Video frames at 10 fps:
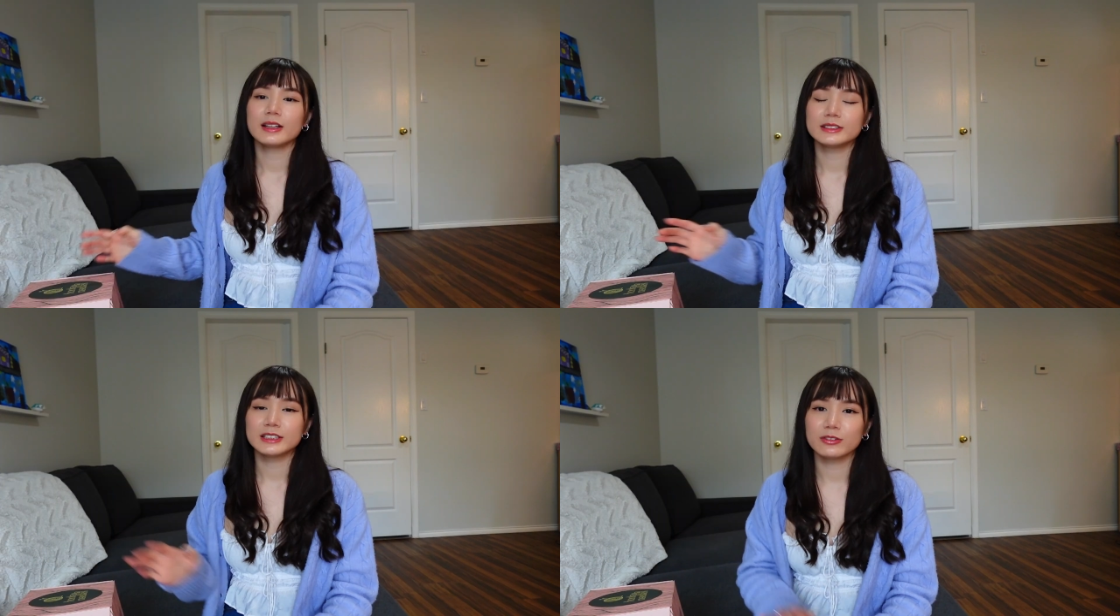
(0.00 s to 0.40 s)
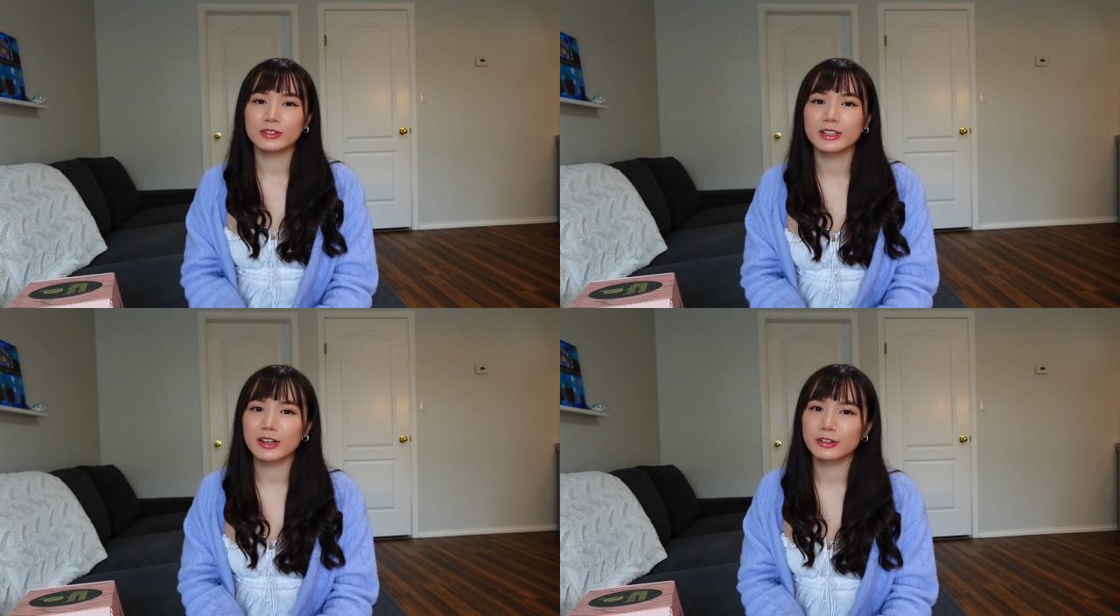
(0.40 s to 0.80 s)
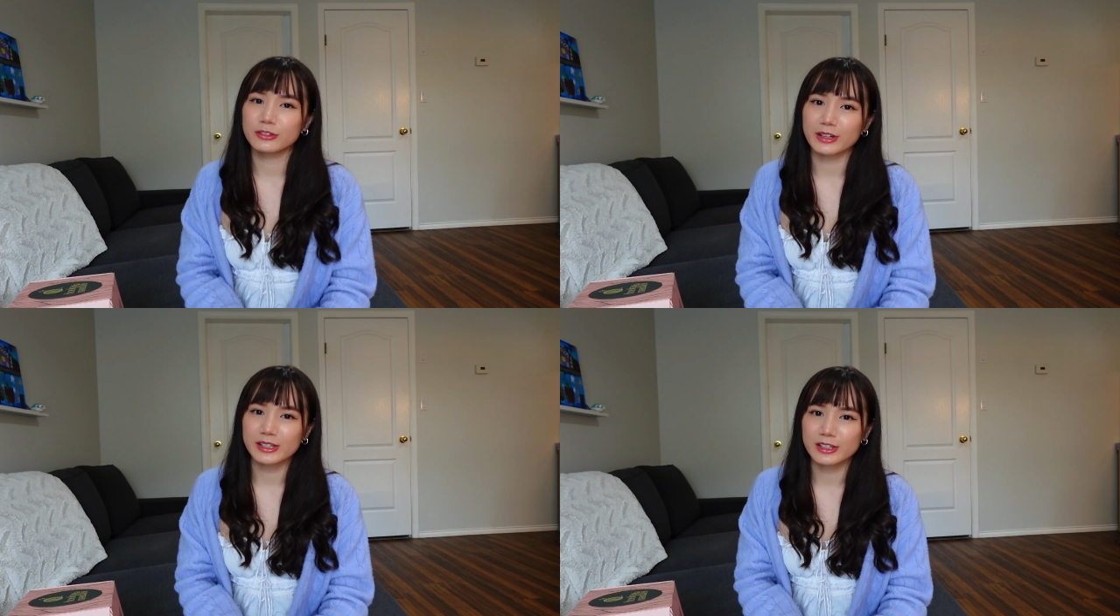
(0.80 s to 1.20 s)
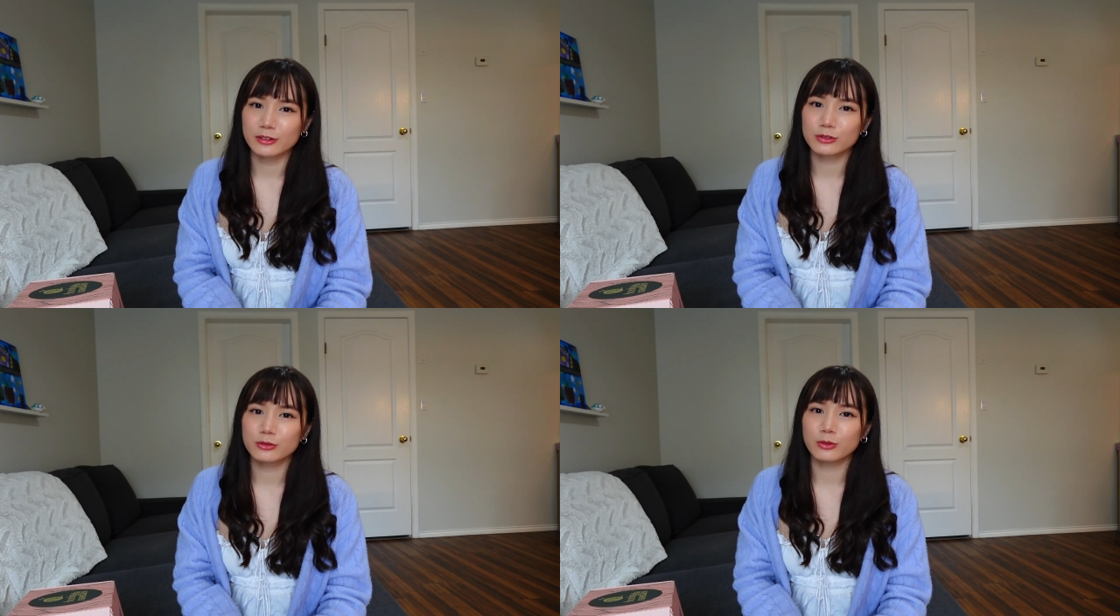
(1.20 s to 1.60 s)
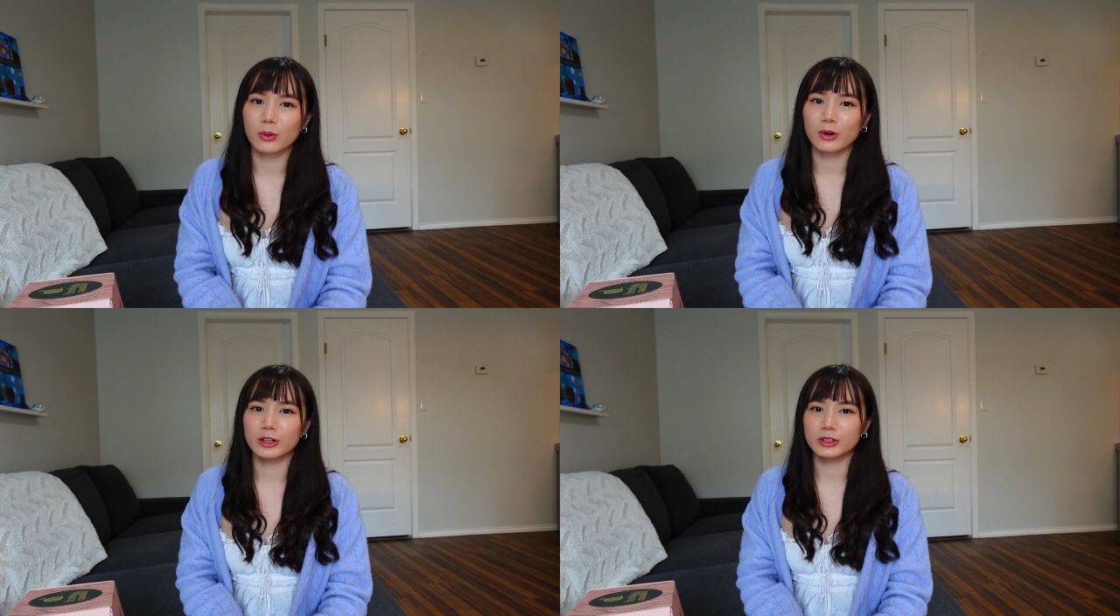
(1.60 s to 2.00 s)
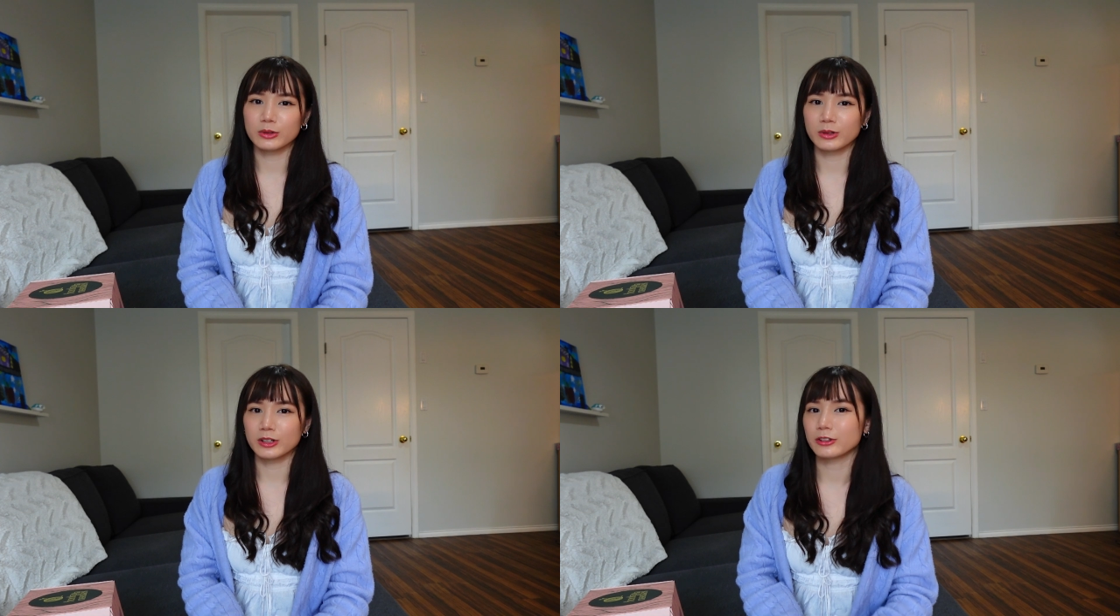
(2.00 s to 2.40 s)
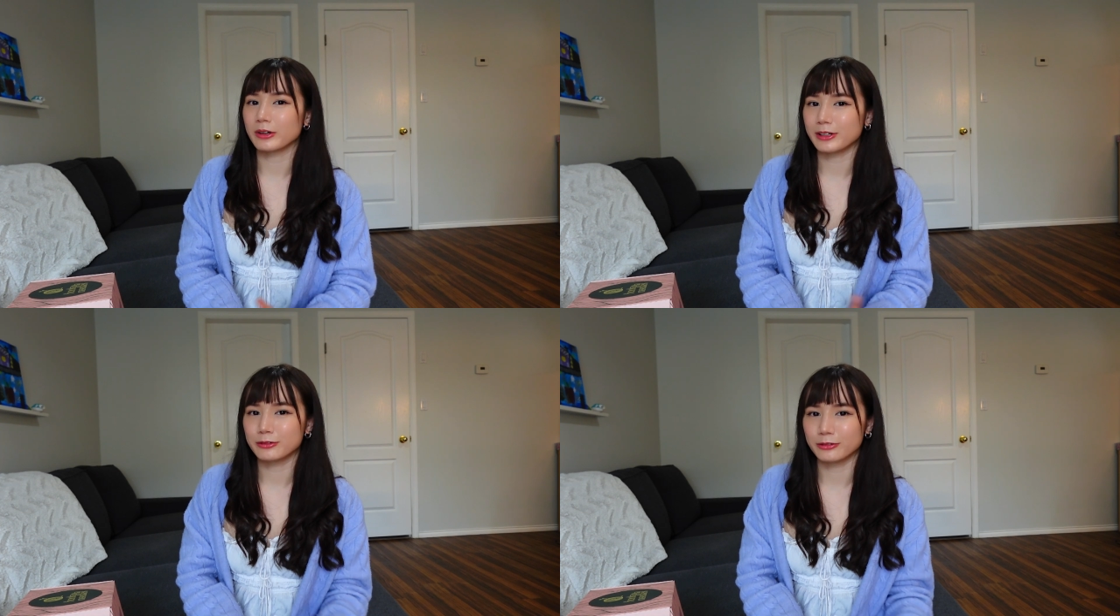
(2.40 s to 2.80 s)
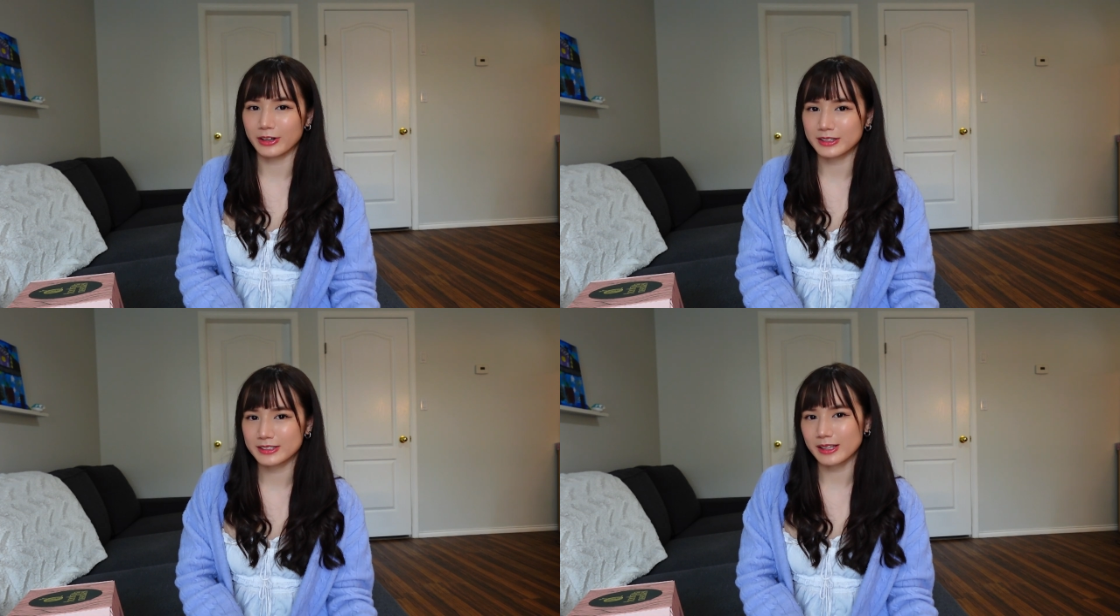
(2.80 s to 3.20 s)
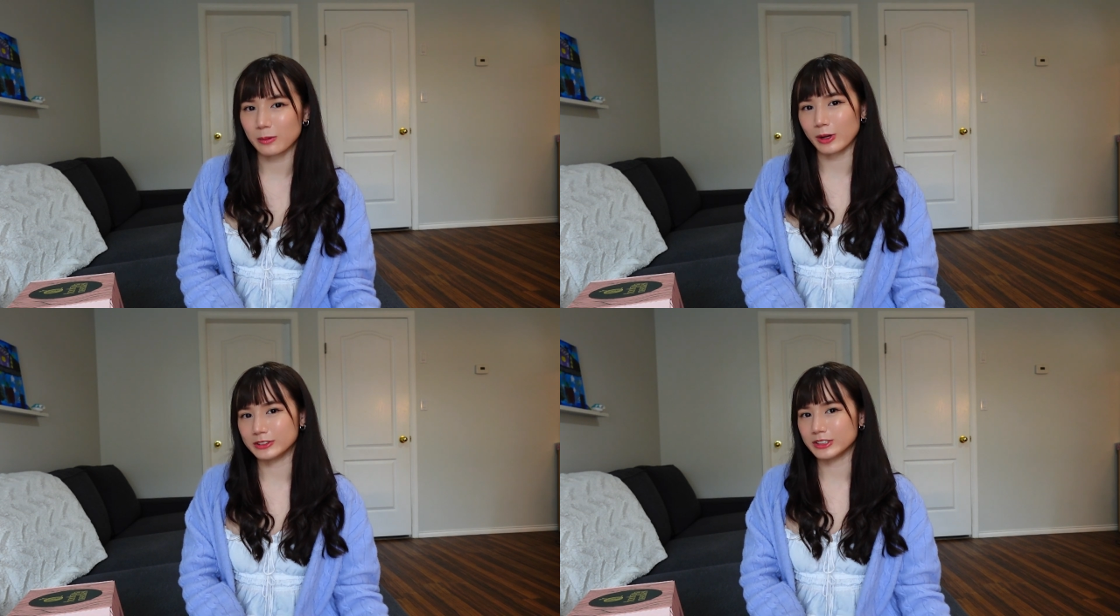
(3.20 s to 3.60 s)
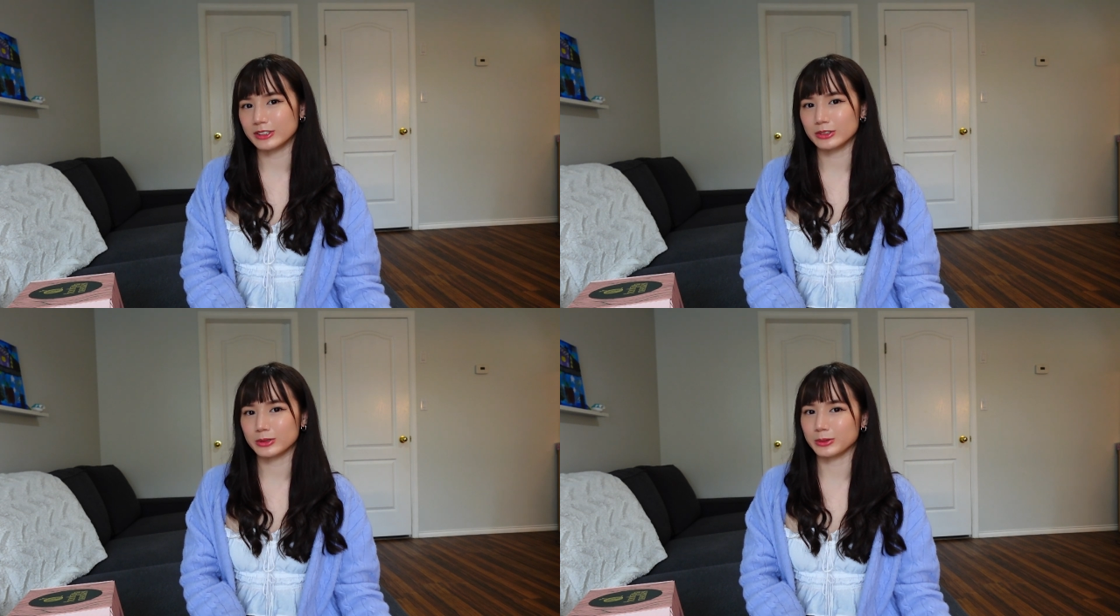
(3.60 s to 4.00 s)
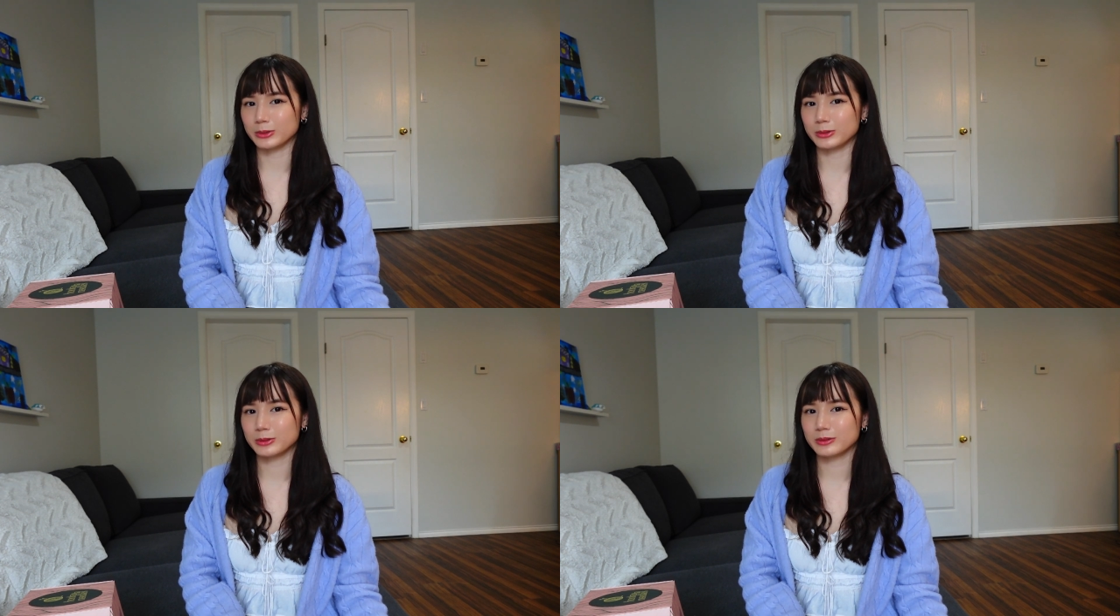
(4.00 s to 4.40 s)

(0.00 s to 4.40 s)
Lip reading: Definitely a great gift for your creative friends that went into